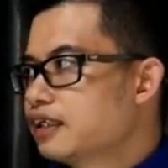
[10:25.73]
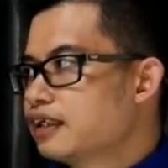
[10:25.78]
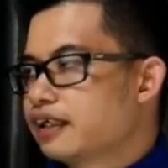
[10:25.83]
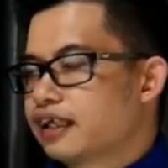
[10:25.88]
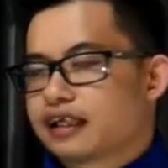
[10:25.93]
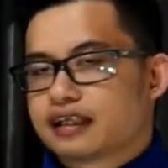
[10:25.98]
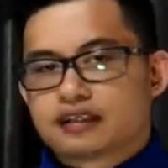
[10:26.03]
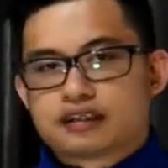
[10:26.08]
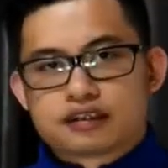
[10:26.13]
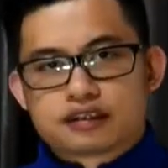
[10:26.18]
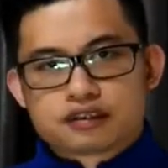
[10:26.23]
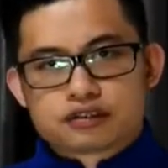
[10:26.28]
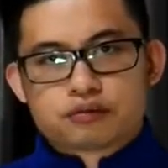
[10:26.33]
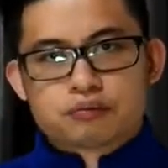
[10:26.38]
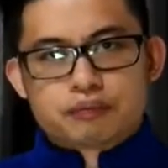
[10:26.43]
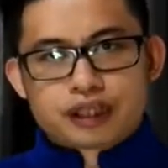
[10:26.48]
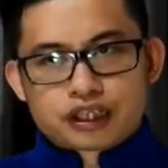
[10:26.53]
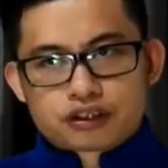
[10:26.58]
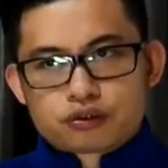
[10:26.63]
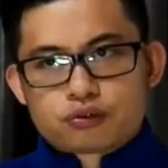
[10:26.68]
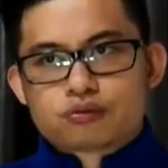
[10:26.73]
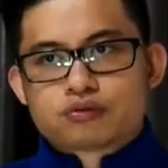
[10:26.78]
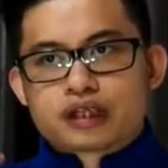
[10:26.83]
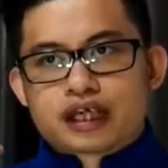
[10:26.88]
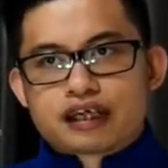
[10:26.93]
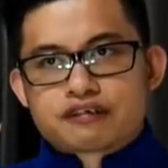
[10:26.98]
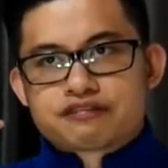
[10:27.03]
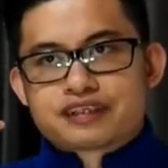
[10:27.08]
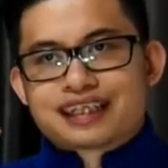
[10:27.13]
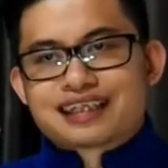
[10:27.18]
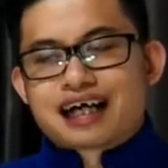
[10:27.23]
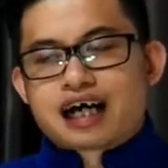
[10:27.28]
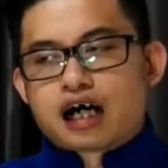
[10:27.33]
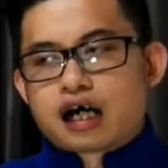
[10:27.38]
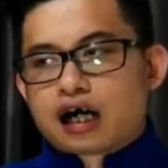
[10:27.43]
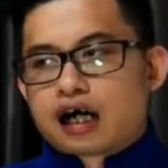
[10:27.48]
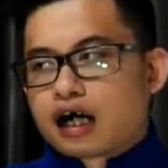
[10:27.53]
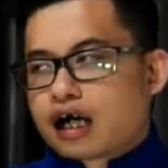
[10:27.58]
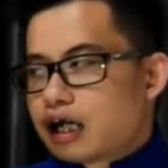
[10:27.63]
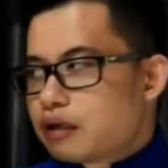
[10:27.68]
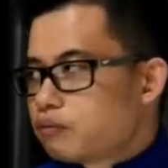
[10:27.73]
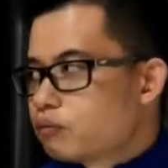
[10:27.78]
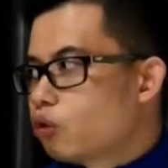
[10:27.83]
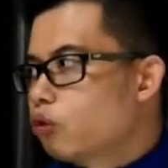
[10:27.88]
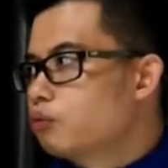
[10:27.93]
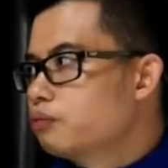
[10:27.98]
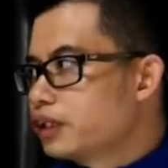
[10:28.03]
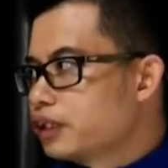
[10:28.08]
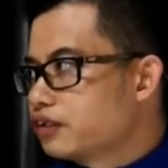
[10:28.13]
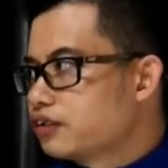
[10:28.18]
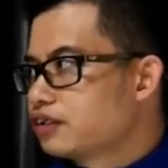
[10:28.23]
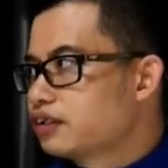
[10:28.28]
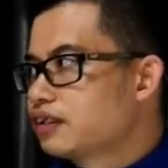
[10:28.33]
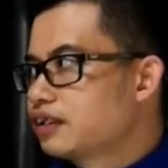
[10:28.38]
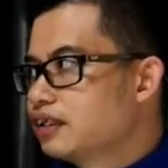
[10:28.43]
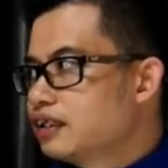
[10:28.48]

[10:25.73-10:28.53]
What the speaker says: and to make you have that aha moment.